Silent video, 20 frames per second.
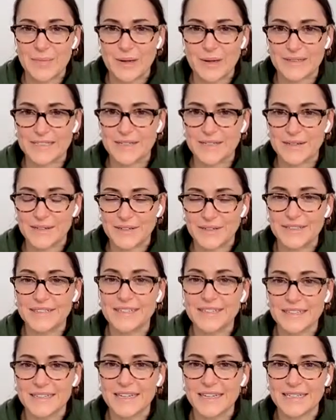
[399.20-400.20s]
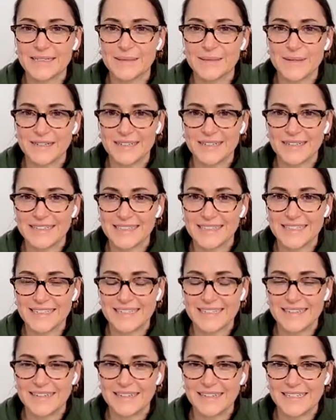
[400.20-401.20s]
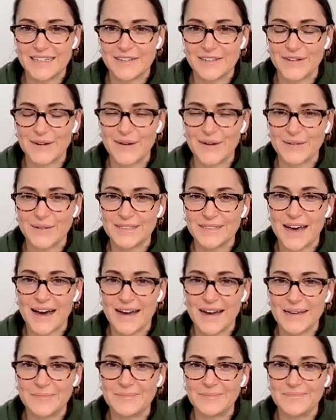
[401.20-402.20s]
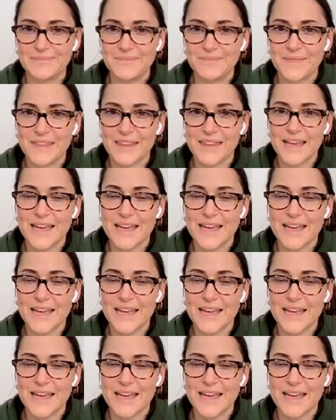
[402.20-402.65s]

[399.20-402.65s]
really personal experience and difficult time.